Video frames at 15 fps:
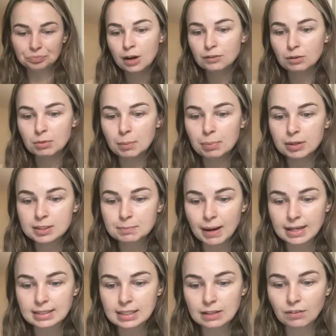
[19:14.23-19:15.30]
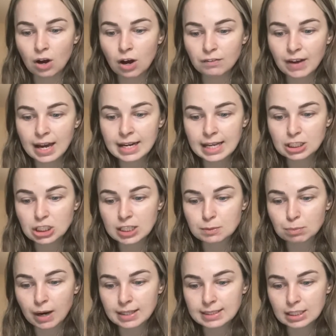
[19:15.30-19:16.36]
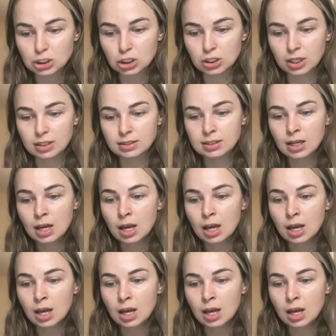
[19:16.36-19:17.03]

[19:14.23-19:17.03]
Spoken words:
From the perspective of NHS practitioners,